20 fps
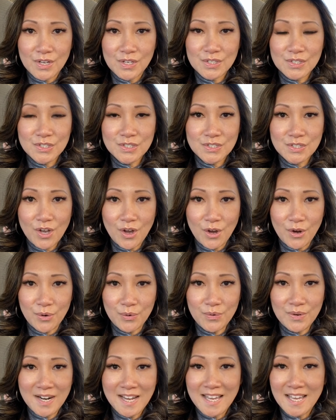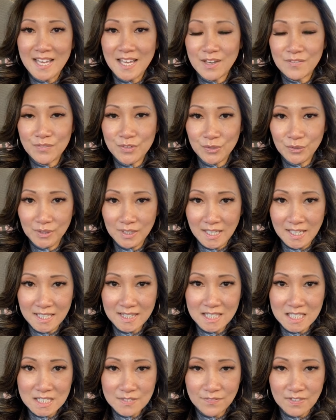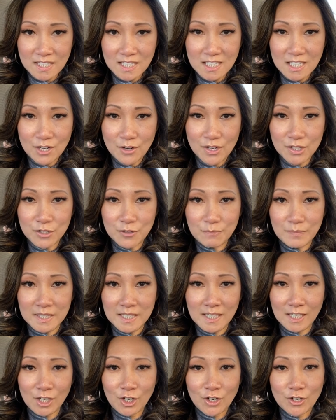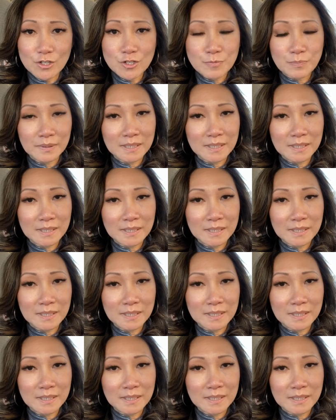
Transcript: So if you like this video and you've been encouraged,